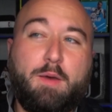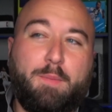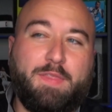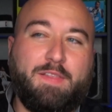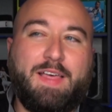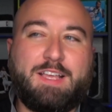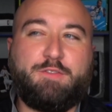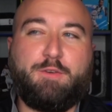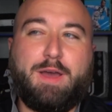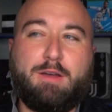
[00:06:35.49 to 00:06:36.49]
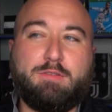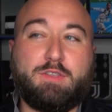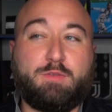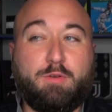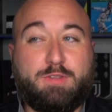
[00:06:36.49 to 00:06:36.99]
but in the last few hours, the
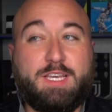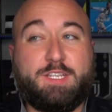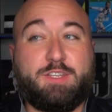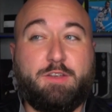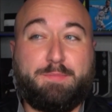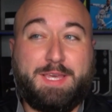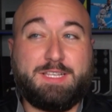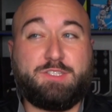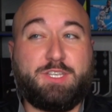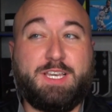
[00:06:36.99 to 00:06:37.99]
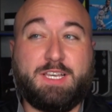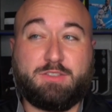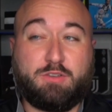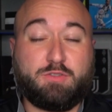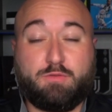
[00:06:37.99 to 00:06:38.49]
quotation of PSG has
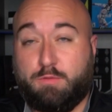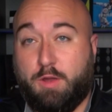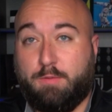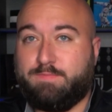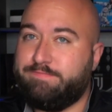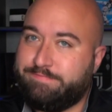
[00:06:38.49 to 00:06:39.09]
also grown.